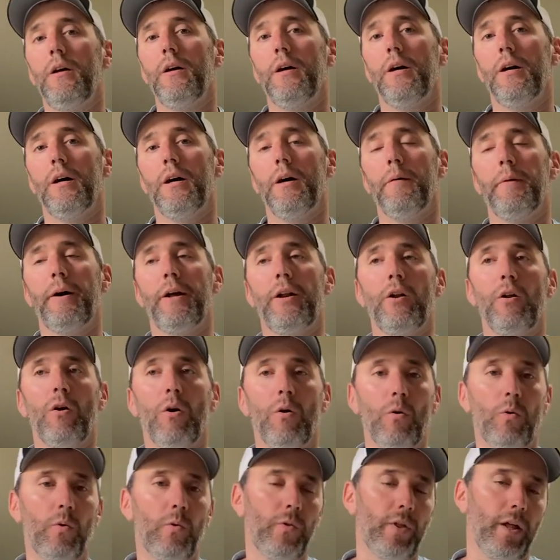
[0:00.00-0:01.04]
I
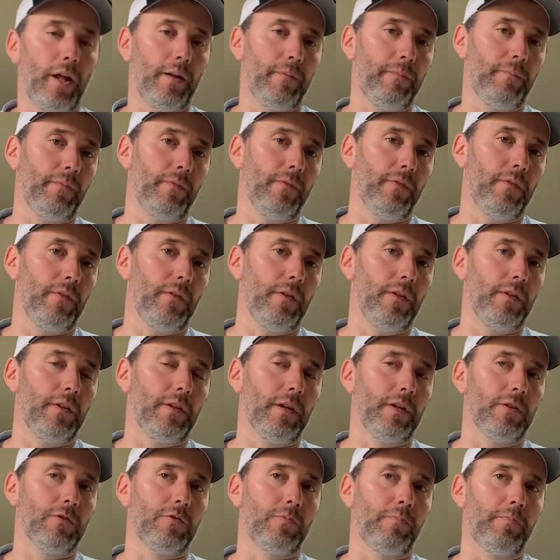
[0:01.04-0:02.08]
know that
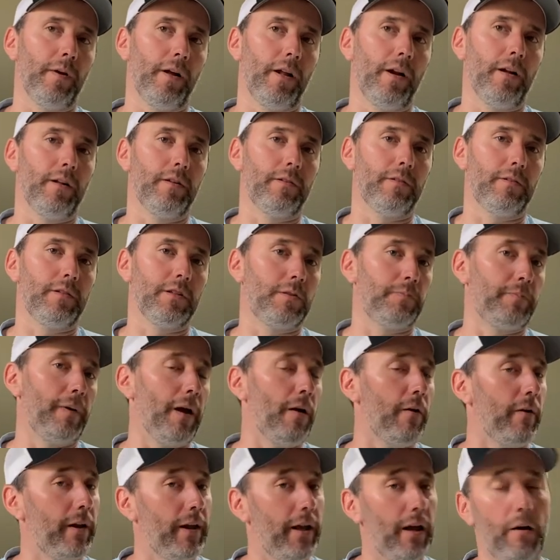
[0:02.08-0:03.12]
there's been a disparity